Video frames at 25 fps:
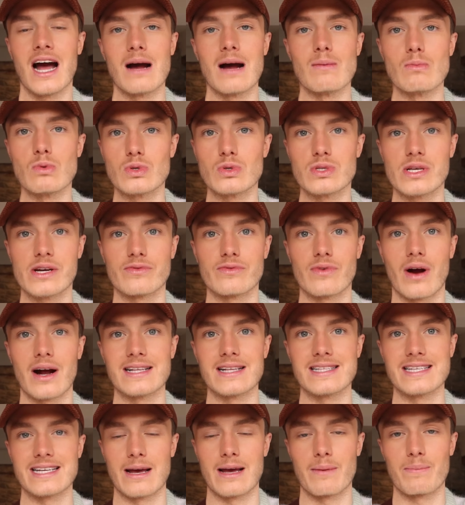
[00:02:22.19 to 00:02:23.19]
I'm also
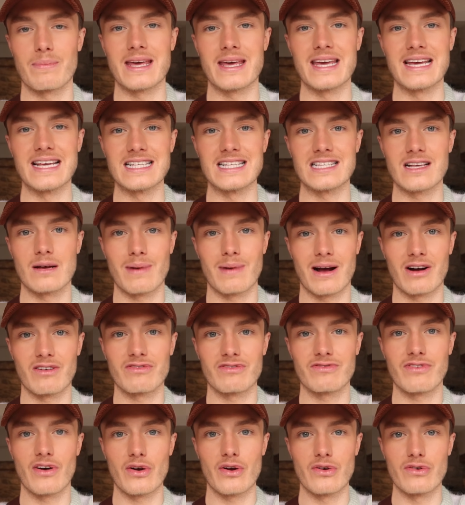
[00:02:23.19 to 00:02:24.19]
writing a piece about
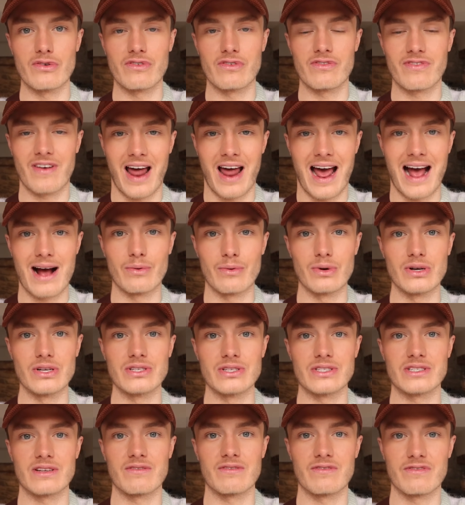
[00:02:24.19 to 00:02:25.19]
faux
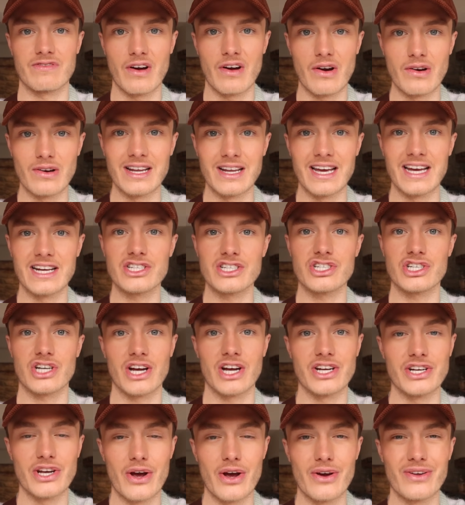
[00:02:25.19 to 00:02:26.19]
flowers and foliage, and
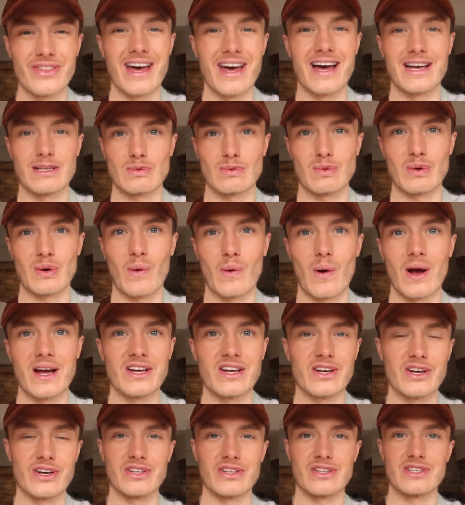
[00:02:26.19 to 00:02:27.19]
I know theirs were
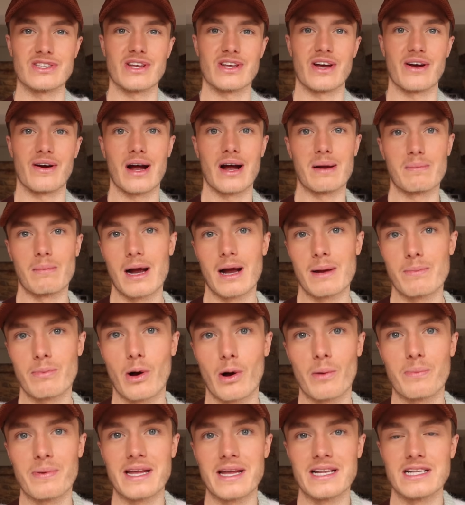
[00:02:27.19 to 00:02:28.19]
quite good, so I might
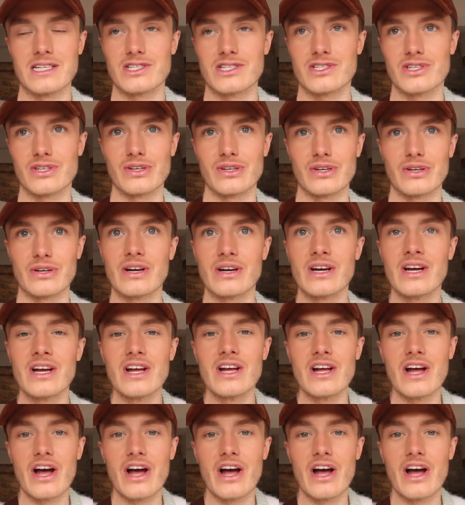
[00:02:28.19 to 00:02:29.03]
pop into